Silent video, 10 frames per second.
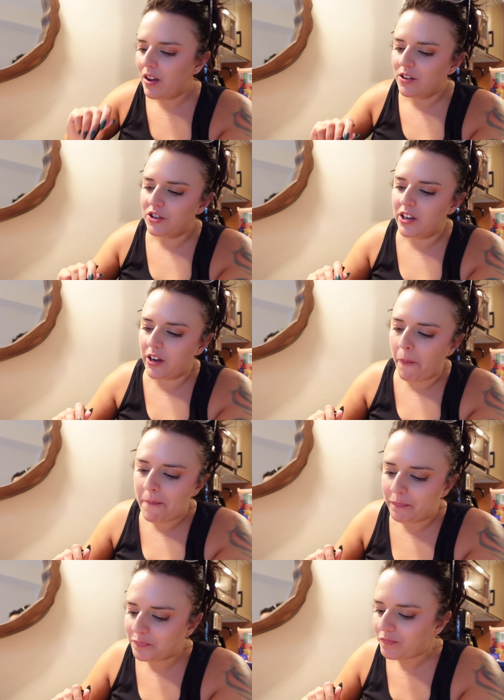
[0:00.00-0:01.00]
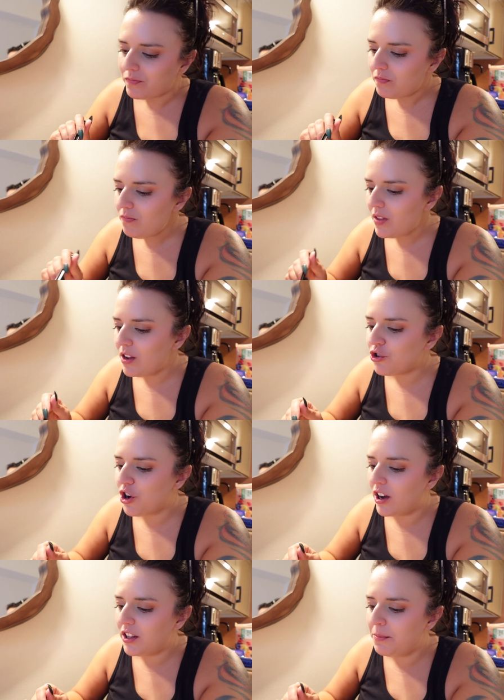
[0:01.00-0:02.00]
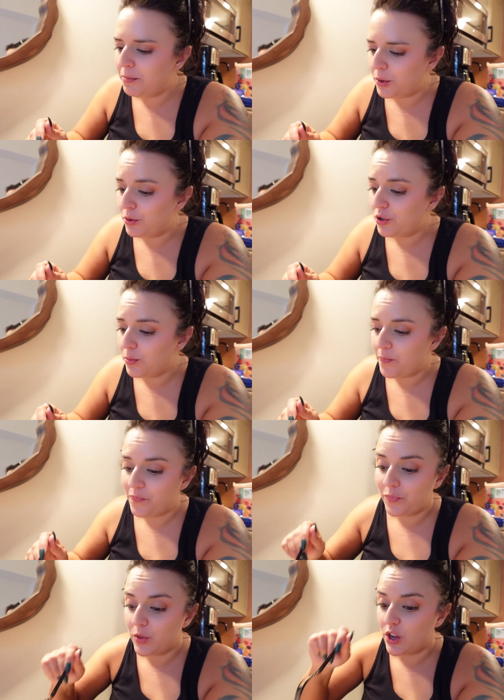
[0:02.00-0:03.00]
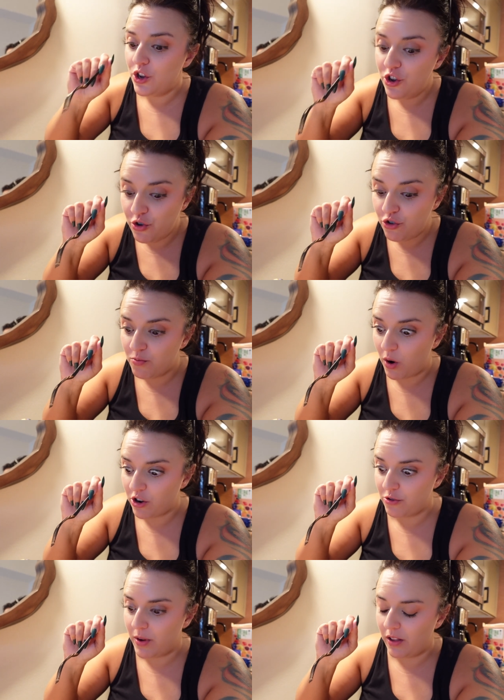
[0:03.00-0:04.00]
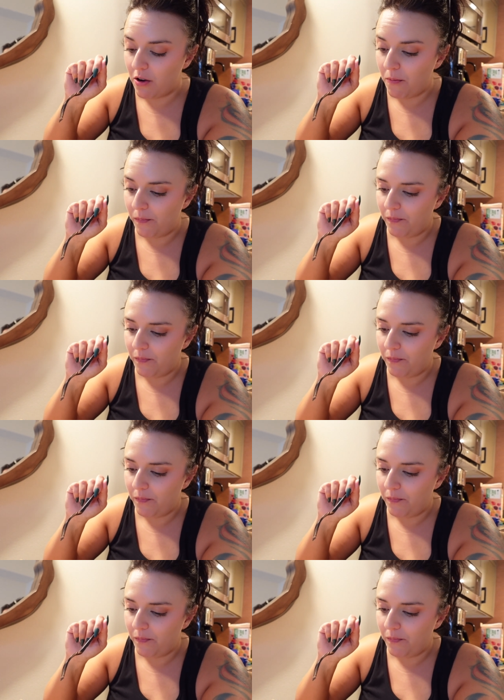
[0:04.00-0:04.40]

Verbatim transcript: It's like chocolate mousse, the huge marshmallow.